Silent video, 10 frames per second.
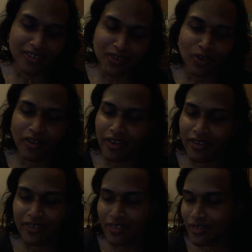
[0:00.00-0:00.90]
it's
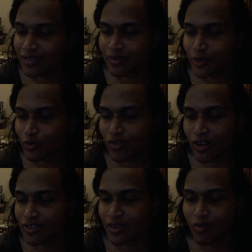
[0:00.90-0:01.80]
okay, you know, you
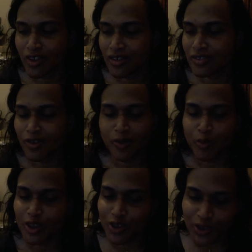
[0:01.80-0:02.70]
found someone else, not a
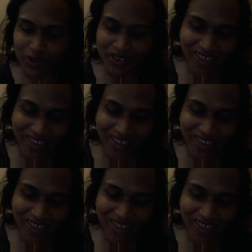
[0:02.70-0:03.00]
big deal,